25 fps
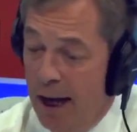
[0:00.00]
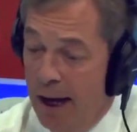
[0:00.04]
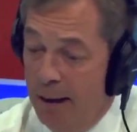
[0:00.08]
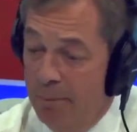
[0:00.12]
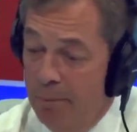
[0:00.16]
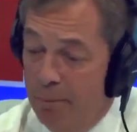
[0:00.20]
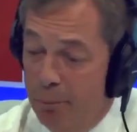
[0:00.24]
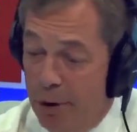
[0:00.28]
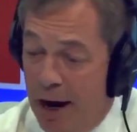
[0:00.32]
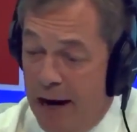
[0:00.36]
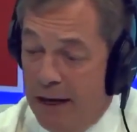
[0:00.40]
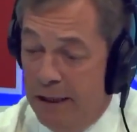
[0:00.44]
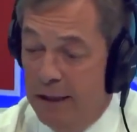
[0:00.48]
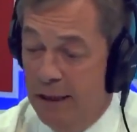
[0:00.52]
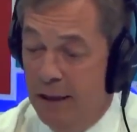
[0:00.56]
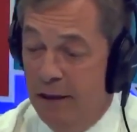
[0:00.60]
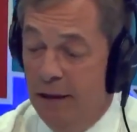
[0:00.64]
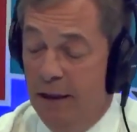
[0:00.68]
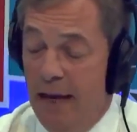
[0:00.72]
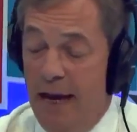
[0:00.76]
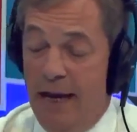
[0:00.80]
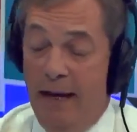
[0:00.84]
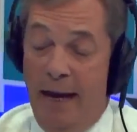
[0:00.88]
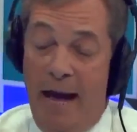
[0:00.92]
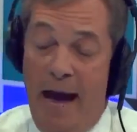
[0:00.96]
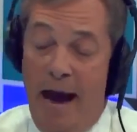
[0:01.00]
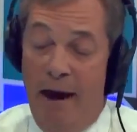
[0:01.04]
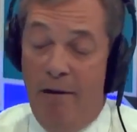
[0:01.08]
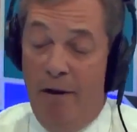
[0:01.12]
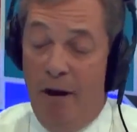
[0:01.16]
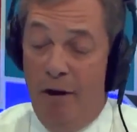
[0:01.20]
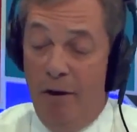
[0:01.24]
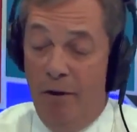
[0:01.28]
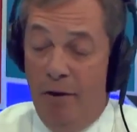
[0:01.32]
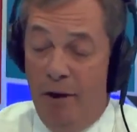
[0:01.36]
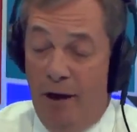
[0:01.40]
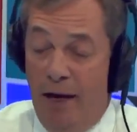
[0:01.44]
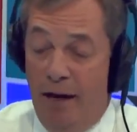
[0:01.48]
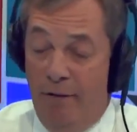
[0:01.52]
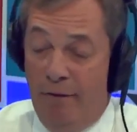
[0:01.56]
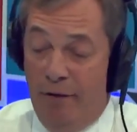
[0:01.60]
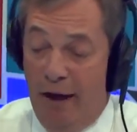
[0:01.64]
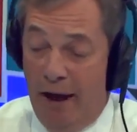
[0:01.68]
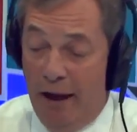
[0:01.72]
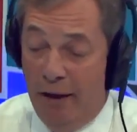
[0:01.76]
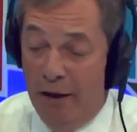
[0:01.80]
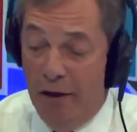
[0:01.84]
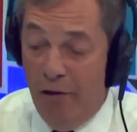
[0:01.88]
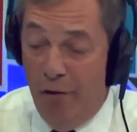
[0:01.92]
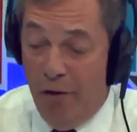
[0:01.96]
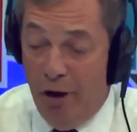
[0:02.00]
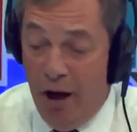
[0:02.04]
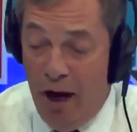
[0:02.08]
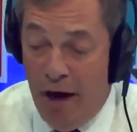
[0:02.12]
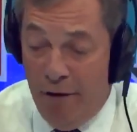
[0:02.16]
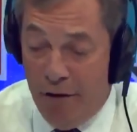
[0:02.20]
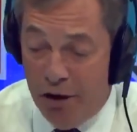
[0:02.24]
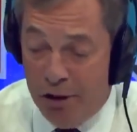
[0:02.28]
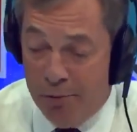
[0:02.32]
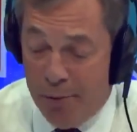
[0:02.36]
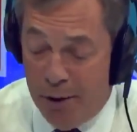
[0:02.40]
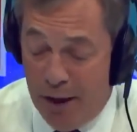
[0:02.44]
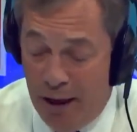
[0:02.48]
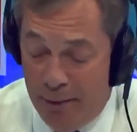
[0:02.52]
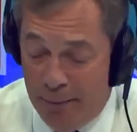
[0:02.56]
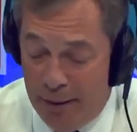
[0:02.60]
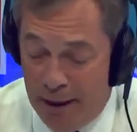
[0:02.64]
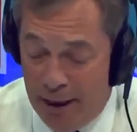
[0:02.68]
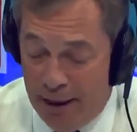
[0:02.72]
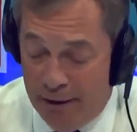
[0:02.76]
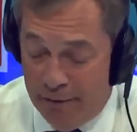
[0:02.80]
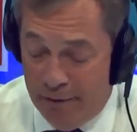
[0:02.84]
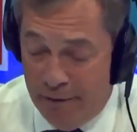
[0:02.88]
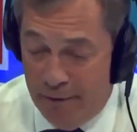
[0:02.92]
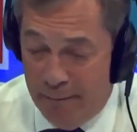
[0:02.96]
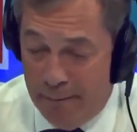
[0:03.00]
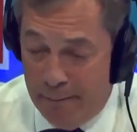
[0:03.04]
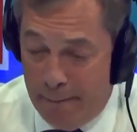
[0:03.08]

Brendan in Harrow, good evening. You're an Irishman, I believe.